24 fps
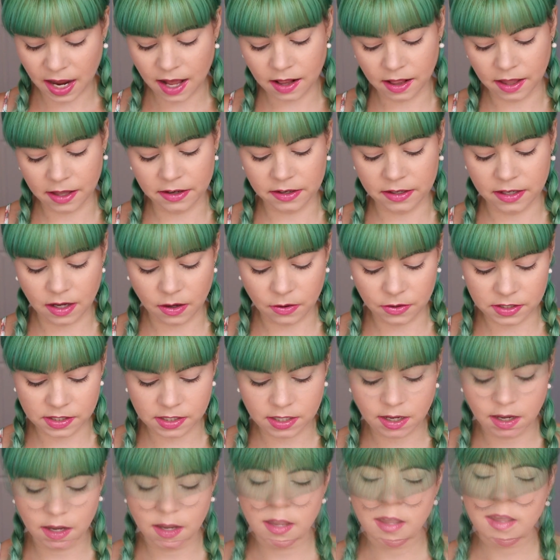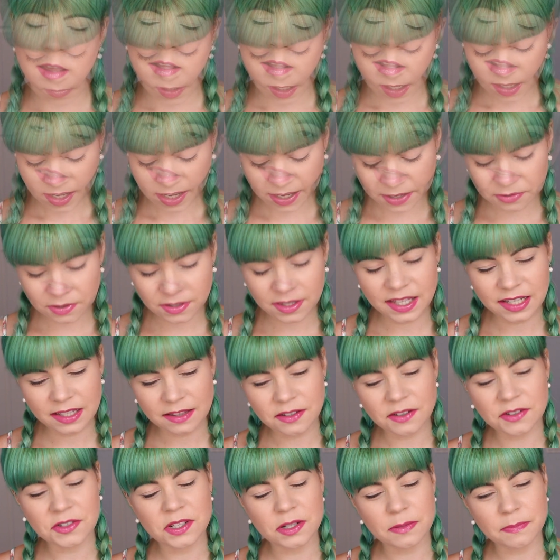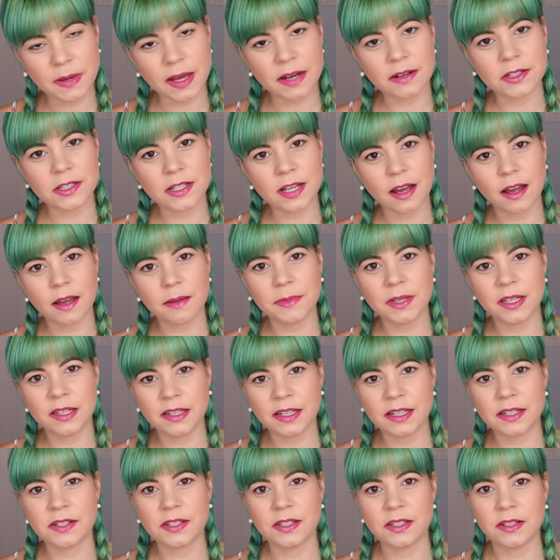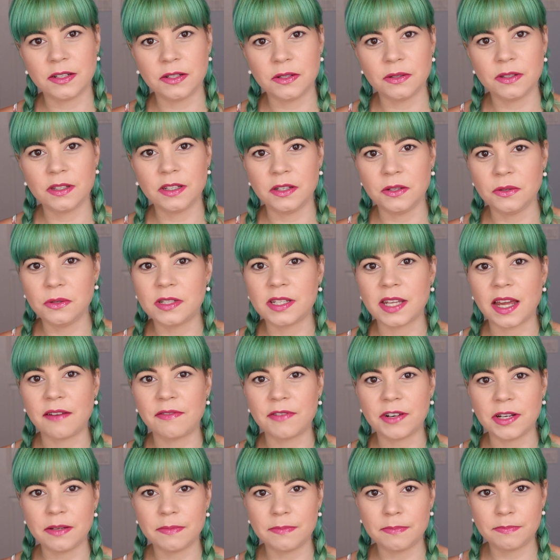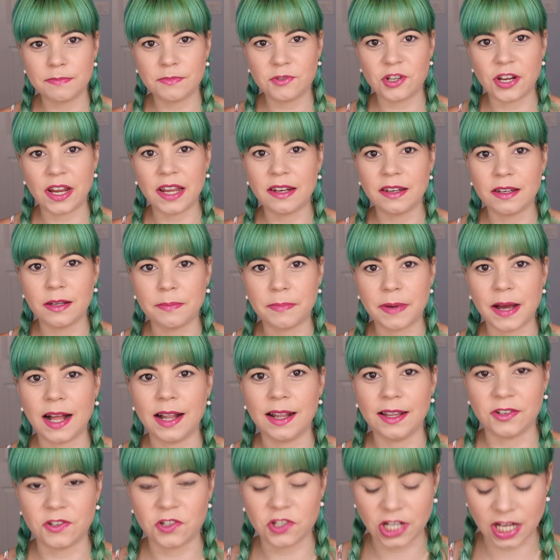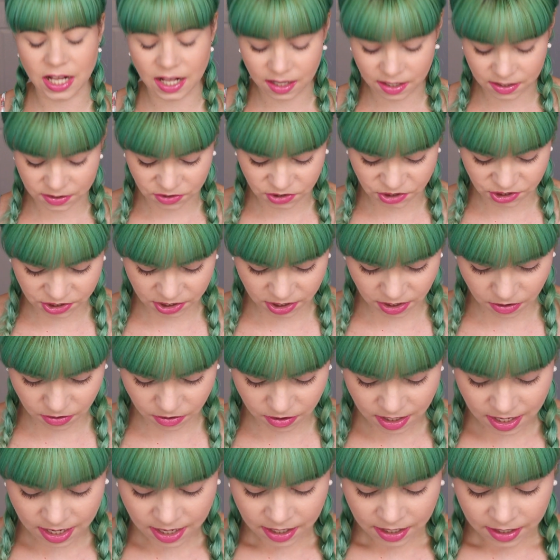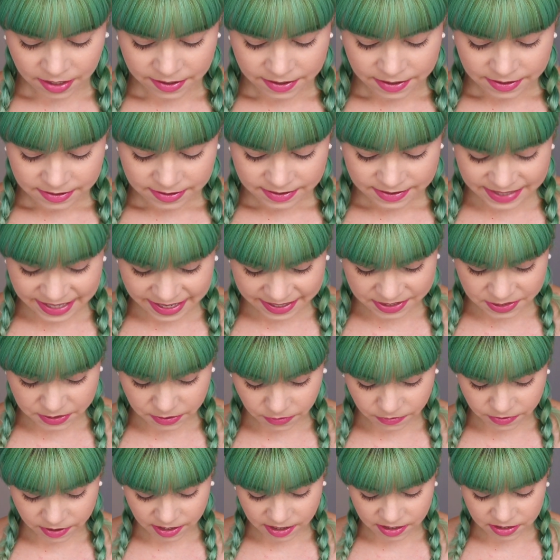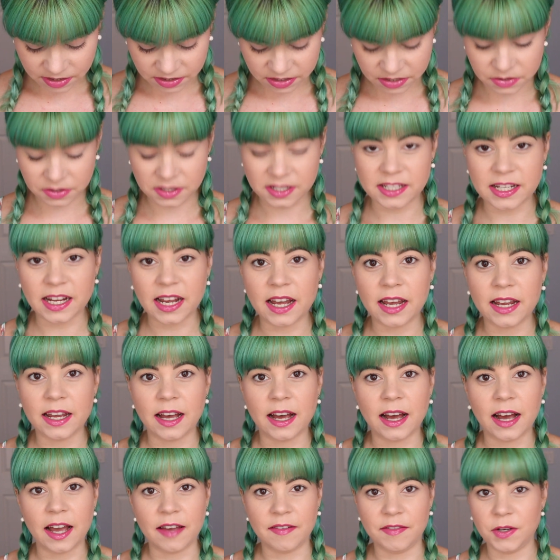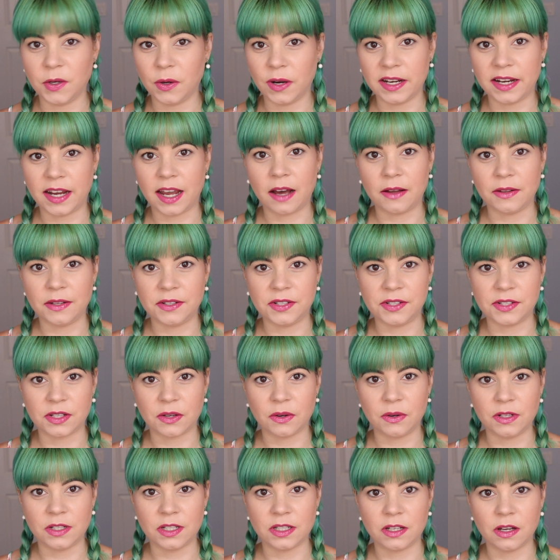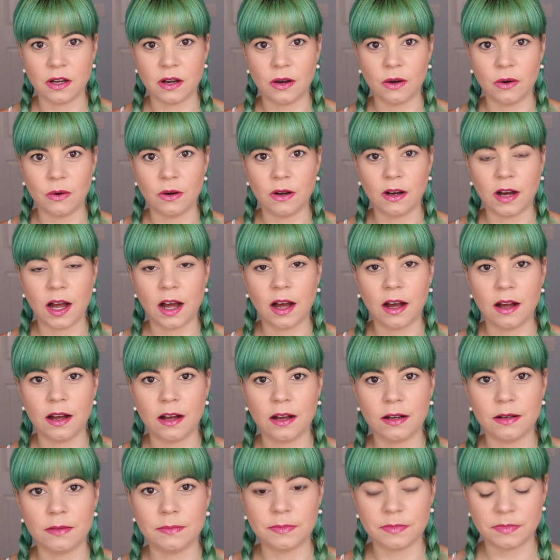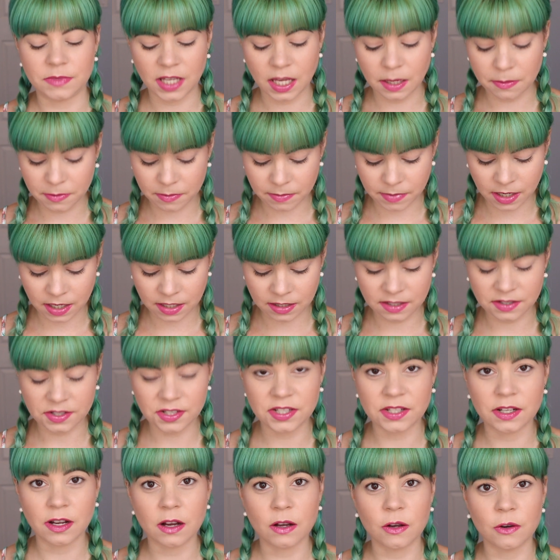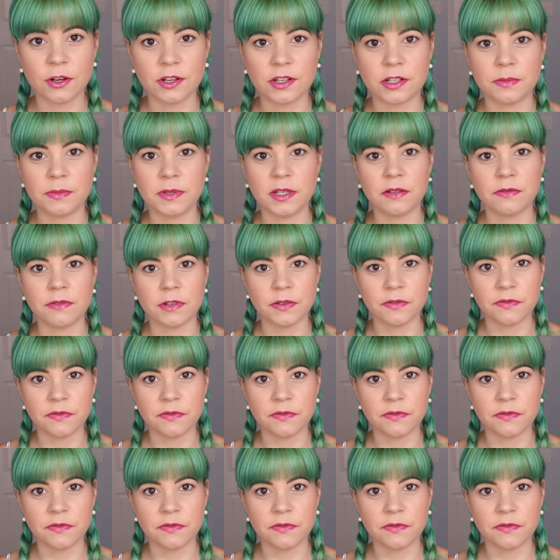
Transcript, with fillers: palette and I was like, I don't think there's a better time than this to do the use every shade in the palette challenge. So that's what we're gonna do today. I have no idea how this is going to go. Um, keep in mind, this is not going to be a